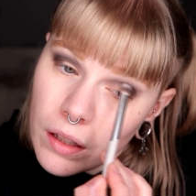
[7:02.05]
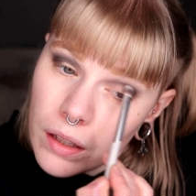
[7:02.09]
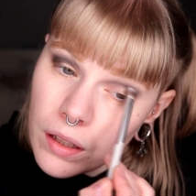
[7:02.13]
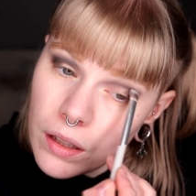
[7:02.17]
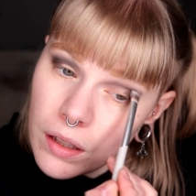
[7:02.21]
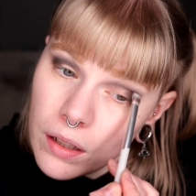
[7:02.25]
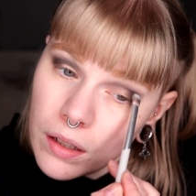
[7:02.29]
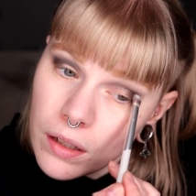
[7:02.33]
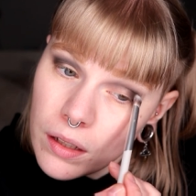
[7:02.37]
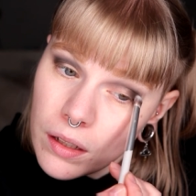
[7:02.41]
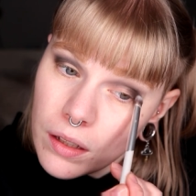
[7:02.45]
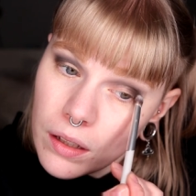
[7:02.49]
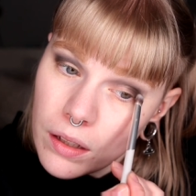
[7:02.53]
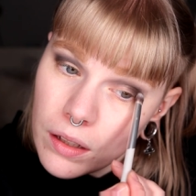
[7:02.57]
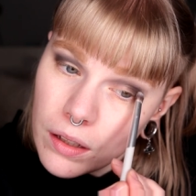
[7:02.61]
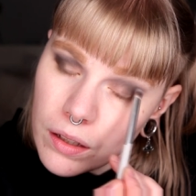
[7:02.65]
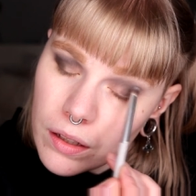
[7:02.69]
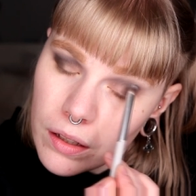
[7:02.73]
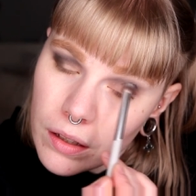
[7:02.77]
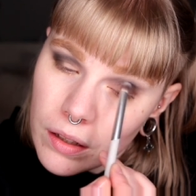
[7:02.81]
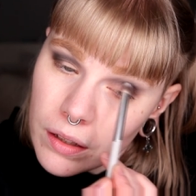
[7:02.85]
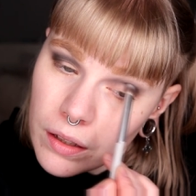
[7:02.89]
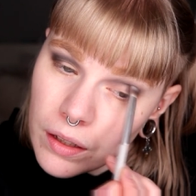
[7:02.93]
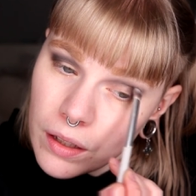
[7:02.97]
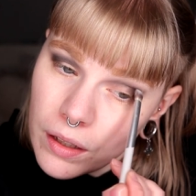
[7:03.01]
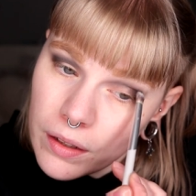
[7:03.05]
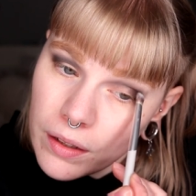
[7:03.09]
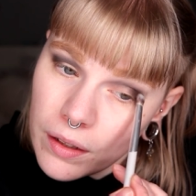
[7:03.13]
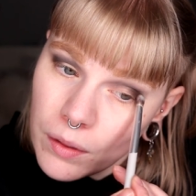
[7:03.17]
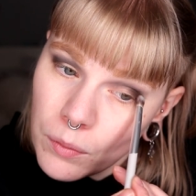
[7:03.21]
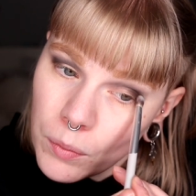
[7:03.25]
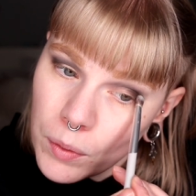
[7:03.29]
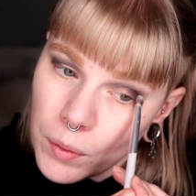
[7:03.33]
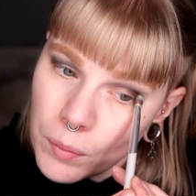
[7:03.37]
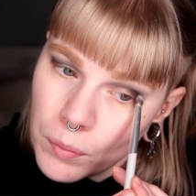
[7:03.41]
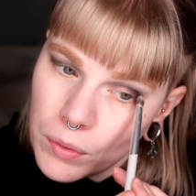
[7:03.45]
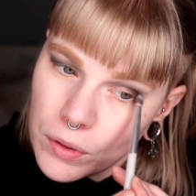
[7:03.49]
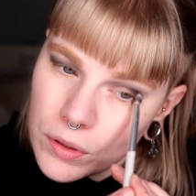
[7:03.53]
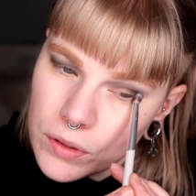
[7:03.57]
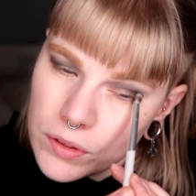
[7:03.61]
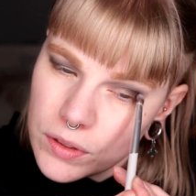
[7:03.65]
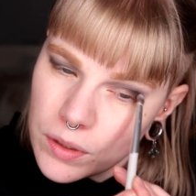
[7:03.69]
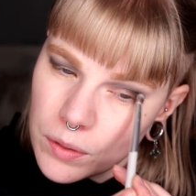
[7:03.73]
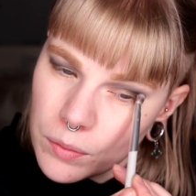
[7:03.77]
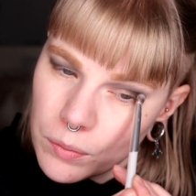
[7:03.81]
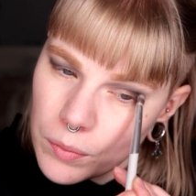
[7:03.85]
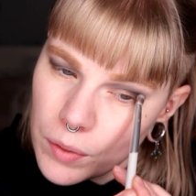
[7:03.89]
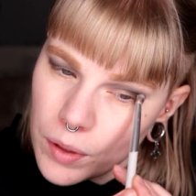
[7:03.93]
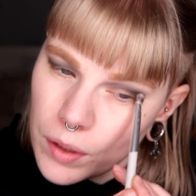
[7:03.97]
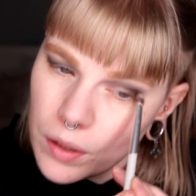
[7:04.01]
and uh, yeah, then we bought
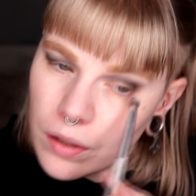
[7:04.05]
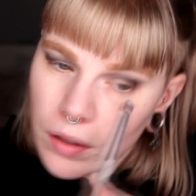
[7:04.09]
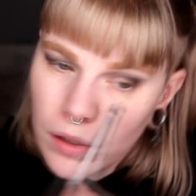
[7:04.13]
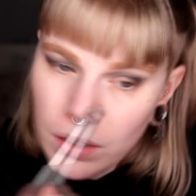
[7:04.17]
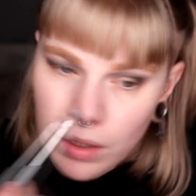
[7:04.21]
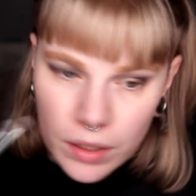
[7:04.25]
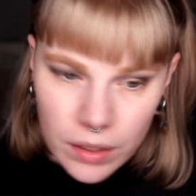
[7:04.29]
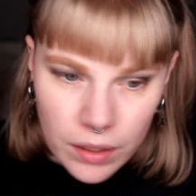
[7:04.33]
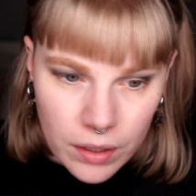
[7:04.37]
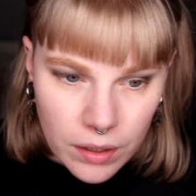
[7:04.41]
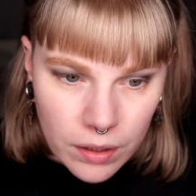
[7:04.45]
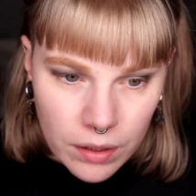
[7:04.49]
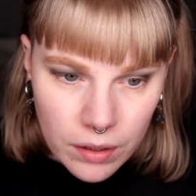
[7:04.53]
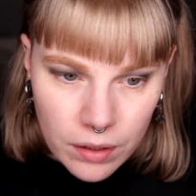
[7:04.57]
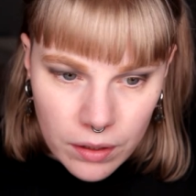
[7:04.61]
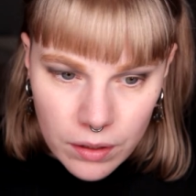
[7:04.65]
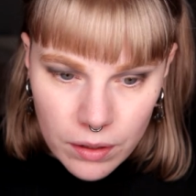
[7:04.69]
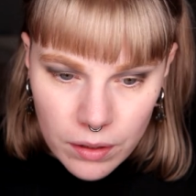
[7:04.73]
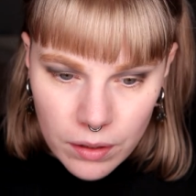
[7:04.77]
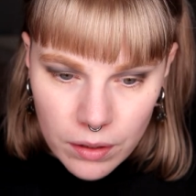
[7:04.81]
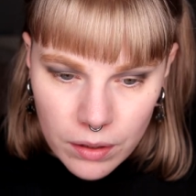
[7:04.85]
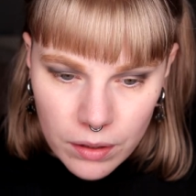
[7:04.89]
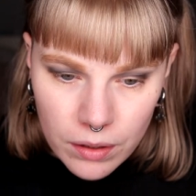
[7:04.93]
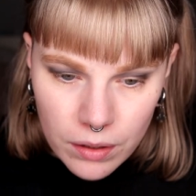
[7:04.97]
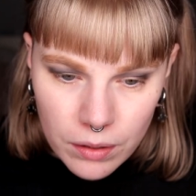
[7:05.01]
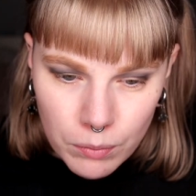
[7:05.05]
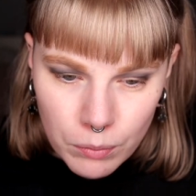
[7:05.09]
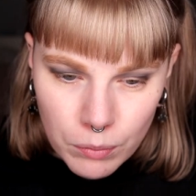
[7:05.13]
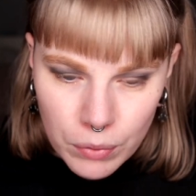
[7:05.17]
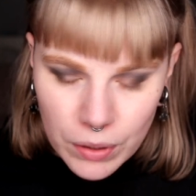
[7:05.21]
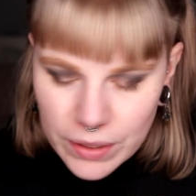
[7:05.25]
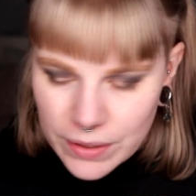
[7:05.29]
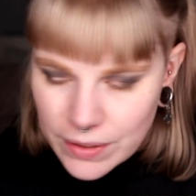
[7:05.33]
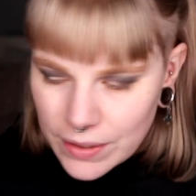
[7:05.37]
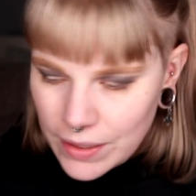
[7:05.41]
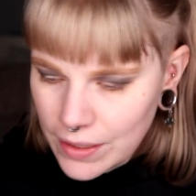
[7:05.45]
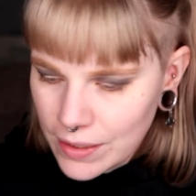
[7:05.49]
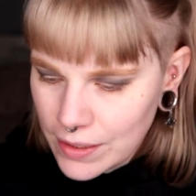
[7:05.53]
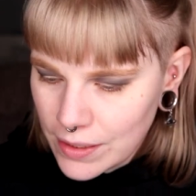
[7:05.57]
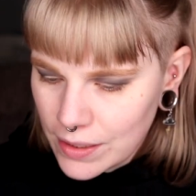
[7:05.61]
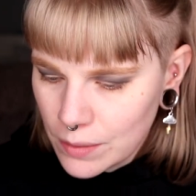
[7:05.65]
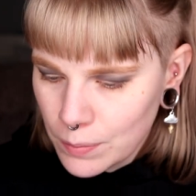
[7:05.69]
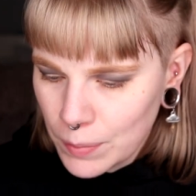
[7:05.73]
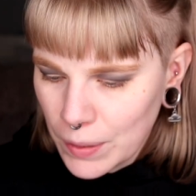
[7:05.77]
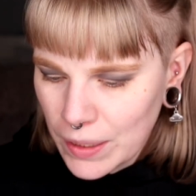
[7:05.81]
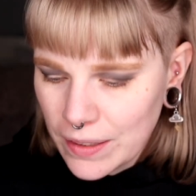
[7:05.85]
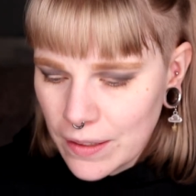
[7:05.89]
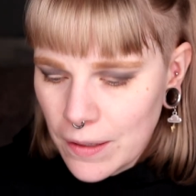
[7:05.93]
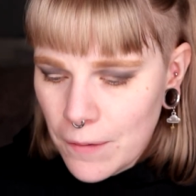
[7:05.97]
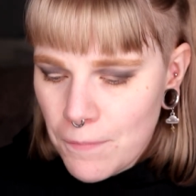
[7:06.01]
some presents,
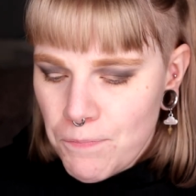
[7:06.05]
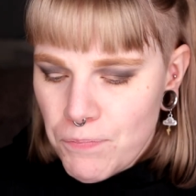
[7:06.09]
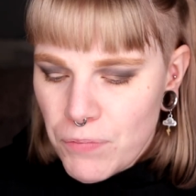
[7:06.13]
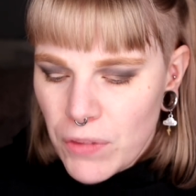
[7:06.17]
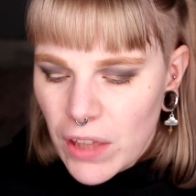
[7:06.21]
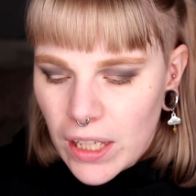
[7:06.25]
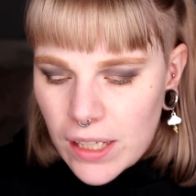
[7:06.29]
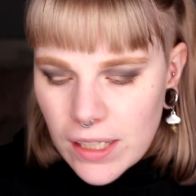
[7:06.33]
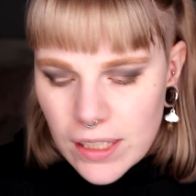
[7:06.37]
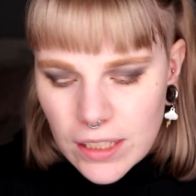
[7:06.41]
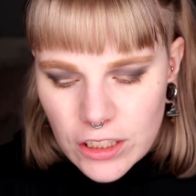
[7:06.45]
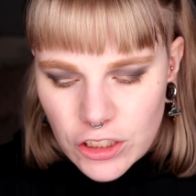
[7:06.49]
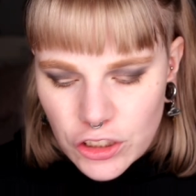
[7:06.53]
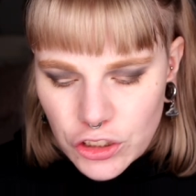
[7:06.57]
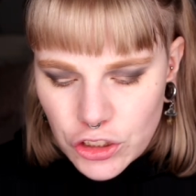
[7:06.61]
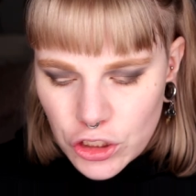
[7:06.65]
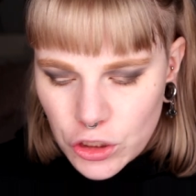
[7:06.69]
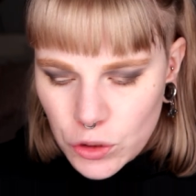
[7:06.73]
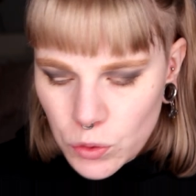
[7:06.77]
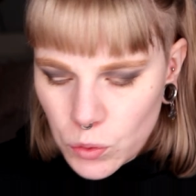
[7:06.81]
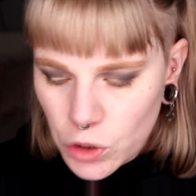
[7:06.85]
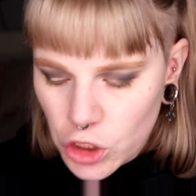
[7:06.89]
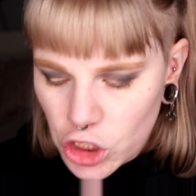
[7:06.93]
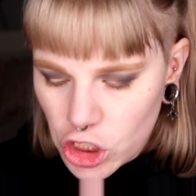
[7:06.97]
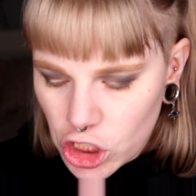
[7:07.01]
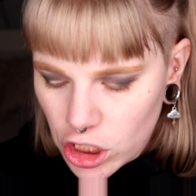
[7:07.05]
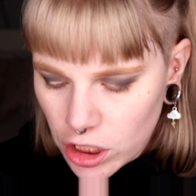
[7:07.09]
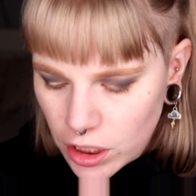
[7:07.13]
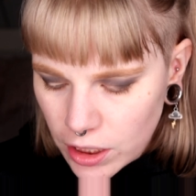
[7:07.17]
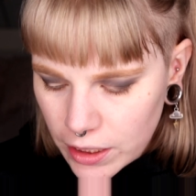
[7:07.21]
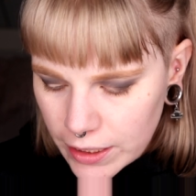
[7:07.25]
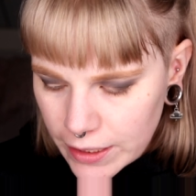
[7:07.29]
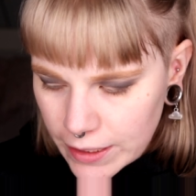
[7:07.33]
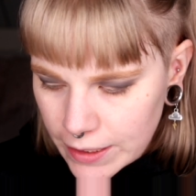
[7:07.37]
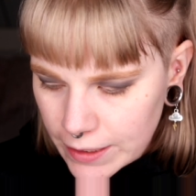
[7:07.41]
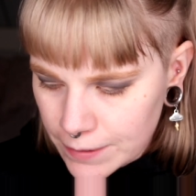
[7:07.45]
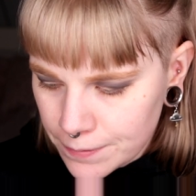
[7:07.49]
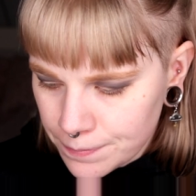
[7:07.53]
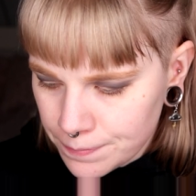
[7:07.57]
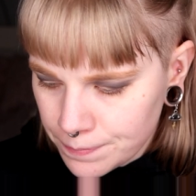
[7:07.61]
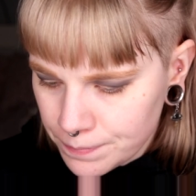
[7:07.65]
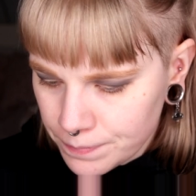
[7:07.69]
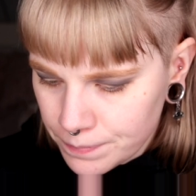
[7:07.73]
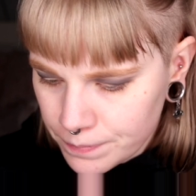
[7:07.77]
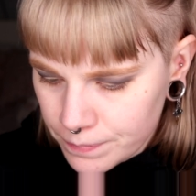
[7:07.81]
but usually,